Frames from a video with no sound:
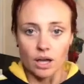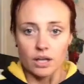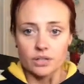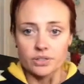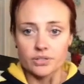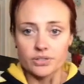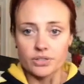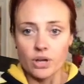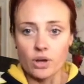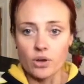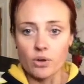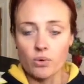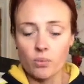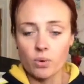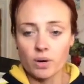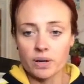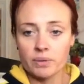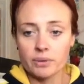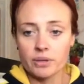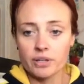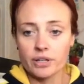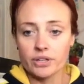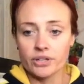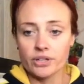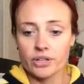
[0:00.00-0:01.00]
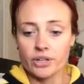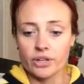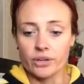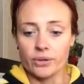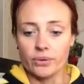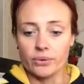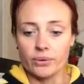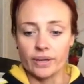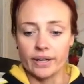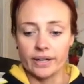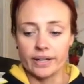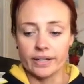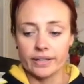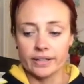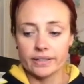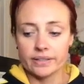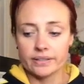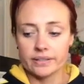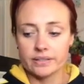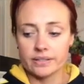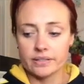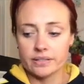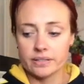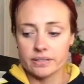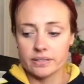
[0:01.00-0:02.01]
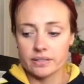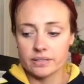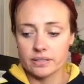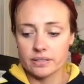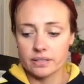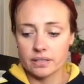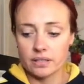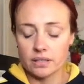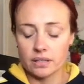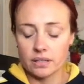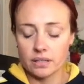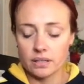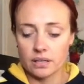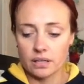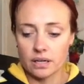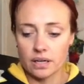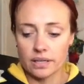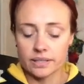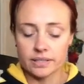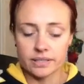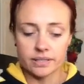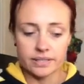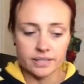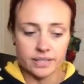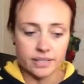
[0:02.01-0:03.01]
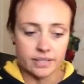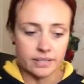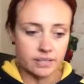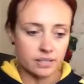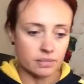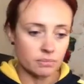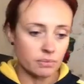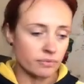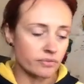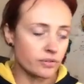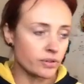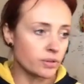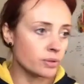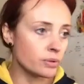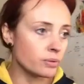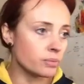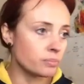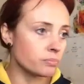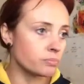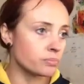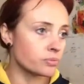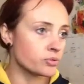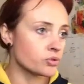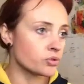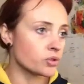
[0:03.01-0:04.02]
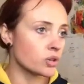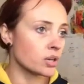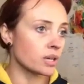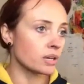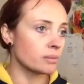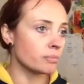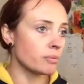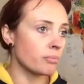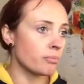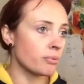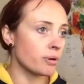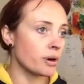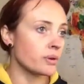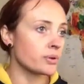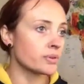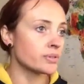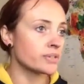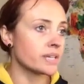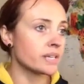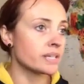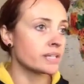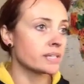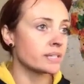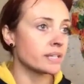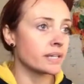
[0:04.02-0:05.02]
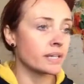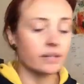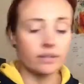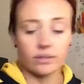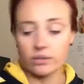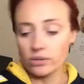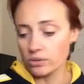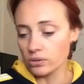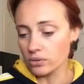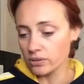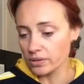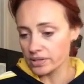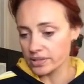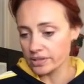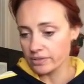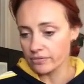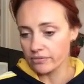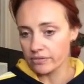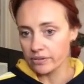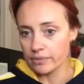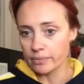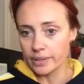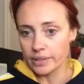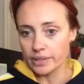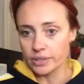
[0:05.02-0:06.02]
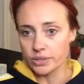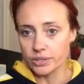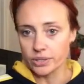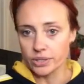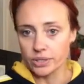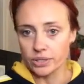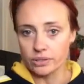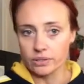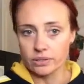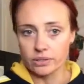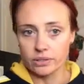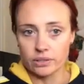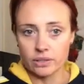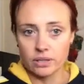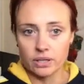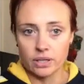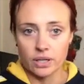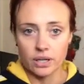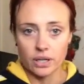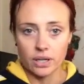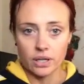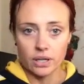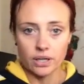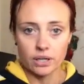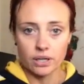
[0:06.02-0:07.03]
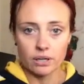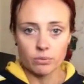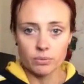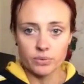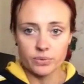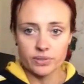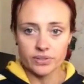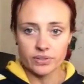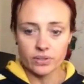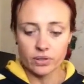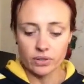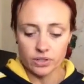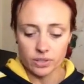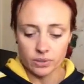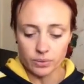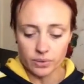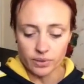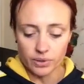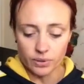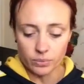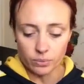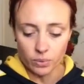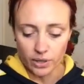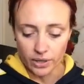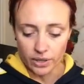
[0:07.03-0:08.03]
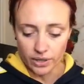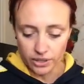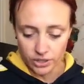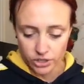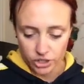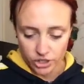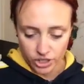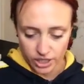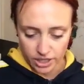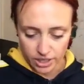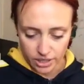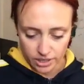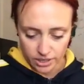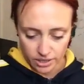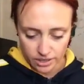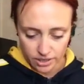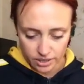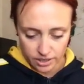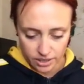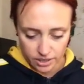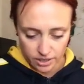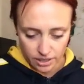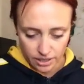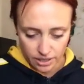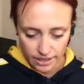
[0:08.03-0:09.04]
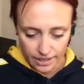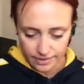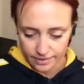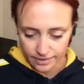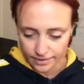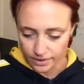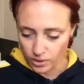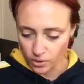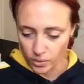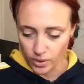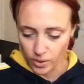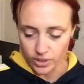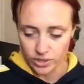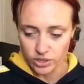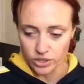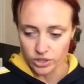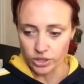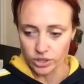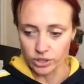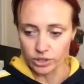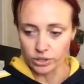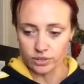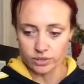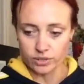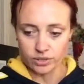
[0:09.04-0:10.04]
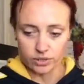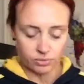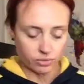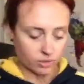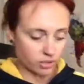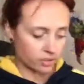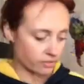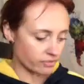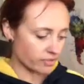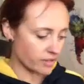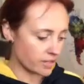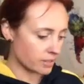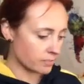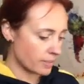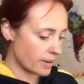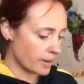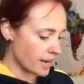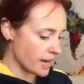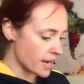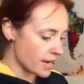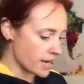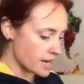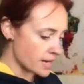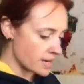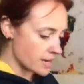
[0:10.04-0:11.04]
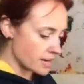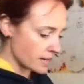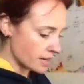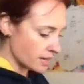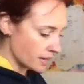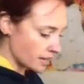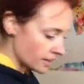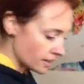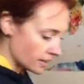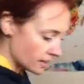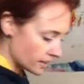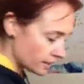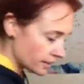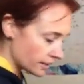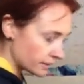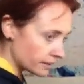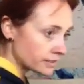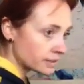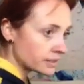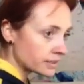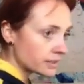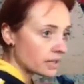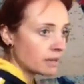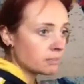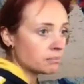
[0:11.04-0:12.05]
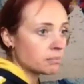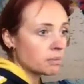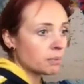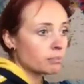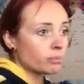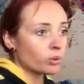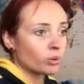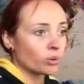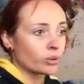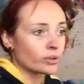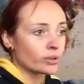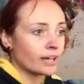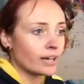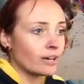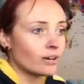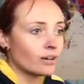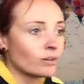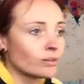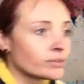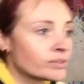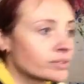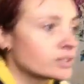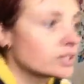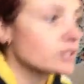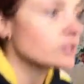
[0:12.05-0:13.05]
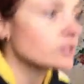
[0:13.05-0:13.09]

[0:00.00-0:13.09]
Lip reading: So what I'm going to do is, I can see some of you struggling with processing all this information. You know, when we start doing the worksheets and asking questions, I'm going to find a pen and get my board out.